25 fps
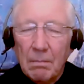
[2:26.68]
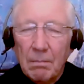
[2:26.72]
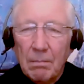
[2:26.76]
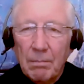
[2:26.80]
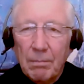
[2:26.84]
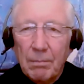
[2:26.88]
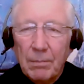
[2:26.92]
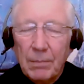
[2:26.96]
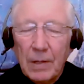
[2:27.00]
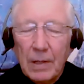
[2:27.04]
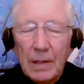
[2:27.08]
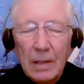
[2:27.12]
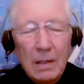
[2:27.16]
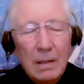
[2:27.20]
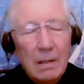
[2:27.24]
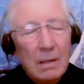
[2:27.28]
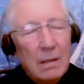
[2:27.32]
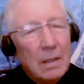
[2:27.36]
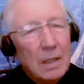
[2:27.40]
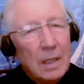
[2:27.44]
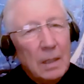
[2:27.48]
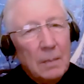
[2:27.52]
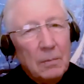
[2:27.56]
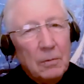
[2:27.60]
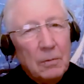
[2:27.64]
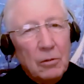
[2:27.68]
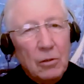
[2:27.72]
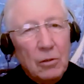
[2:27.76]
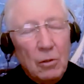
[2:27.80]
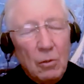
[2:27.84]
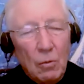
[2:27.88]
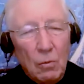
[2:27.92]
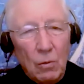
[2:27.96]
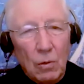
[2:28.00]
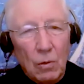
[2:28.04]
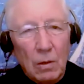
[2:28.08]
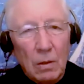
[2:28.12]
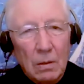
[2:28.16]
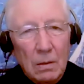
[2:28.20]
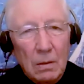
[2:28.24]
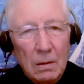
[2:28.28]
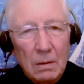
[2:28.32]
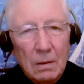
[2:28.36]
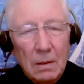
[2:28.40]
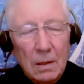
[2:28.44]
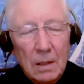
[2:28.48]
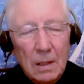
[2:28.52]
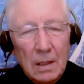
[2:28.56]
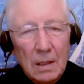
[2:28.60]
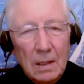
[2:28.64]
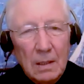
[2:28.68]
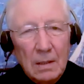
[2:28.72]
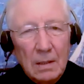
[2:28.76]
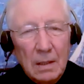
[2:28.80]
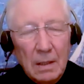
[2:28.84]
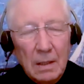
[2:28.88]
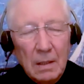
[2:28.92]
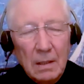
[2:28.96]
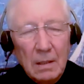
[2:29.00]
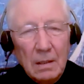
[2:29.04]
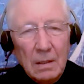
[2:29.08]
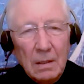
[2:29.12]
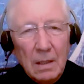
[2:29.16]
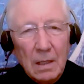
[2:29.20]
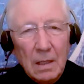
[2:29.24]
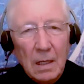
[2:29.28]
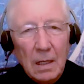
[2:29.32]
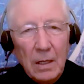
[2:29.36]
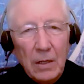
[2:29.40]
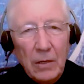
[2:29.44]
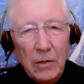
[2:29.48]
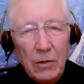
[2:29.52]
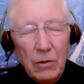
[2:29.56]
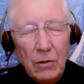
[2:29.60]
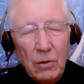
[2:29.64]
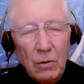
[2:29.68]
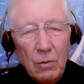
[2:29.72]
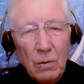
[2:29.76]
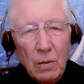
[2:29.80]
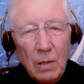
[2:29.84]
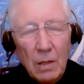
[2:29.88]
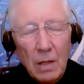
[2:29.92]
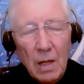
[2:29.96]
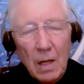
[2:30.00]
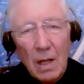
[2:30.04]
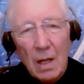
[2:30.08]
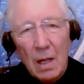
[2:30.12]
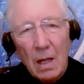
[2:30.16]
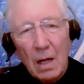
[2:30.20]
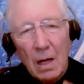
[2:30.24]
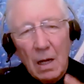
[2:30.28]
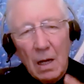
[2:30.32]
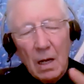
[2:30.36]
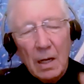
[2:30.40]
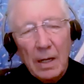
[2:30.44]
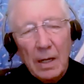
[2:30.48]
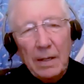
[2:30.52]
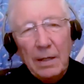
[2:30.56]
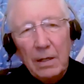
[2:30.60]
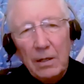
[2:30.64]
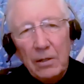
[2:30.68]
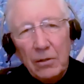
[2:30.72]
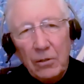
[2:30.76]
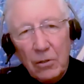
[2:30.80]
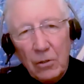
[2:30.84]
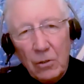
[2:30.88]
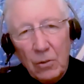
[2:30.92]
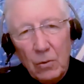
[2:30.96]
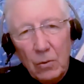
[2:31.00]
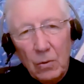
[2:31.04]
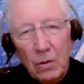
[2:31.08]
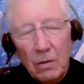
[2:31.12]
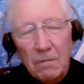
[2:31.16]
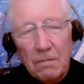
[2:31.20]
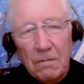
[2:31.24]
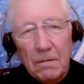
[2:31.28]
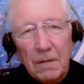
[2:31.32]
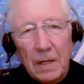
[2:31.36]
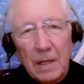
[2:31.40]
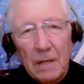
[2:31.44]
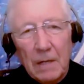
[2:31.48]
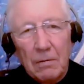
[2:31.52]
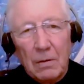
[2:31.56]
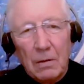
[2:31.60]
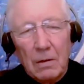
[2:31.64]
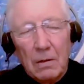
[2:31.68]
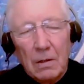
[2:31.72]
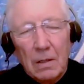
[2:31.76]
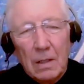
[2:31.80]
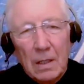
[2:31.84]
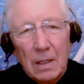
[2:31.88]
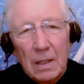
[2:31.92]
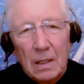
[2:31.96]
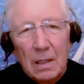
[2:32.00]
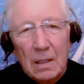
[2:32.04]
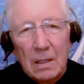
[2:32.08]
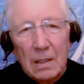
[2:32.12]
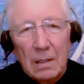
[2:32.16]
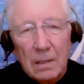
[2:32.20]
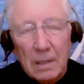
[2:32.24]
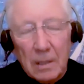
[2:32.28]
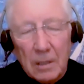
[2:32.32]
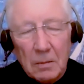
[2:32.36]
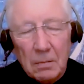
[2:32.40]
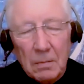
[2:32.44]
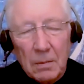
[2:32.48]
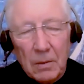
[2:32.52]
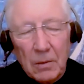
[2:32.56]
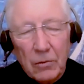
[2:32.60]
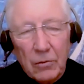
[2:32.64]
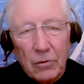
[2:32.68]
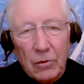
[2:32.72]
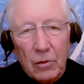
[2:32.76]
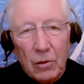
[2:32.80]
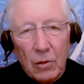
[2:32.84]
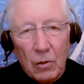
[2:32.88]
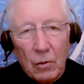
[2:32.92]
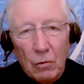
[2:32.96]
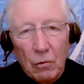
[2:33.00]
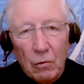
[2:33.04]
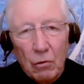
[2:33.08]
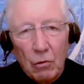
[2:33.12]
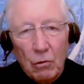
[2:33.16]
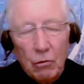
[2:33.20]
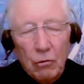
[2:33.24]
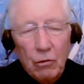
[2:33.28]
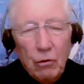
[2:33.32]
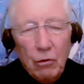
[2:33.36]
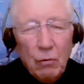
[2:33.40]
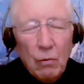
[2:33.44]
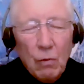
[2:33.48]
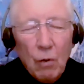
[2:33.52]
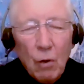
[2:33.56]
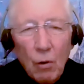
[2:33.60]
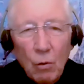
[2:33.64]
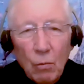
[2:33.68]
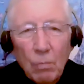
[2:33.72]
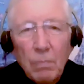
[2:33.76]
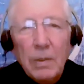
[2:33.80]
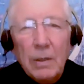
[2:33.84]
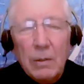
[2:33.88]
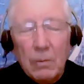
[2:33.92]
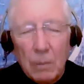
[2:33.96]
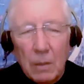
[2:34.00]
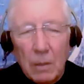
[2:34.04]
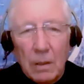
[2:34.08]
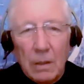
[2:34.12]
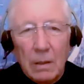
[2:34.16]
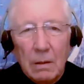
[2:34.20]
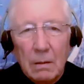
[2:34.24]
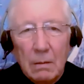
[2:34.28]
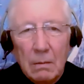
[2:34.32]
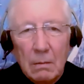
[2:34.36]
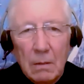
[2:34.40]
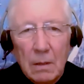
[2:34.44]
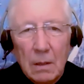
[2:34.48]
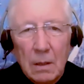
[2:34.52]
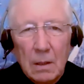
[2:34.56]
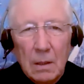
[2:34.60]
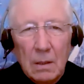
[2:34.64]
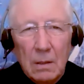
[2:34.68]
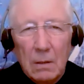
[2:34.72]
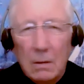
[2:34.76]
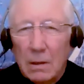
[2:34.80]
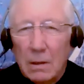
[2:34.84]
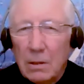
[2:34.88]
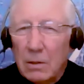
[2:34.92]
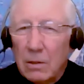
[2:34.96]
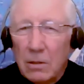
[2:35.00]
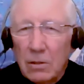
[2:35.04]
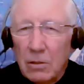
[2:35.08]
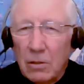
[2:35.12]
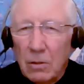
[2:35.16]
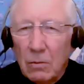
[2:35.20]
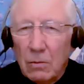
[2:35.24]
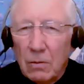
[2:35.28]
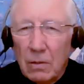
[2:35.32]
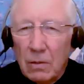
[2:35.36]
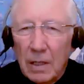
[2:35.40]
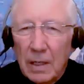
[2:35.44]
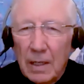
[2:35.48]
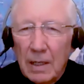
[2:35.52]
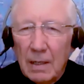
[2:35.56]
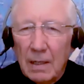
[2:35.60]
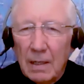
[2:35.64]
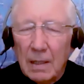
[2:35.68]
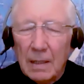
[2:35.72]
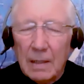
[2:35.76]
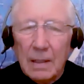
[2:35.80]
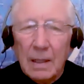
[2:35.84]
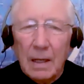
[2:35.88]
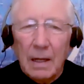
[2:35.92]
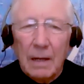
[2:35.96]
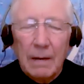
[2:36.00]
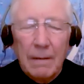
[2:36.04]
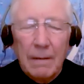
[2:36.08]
They didn't keep score. They didn't say, you know what, I did you a favor 6 months ago. You owe me one. You know, they just don't think like that.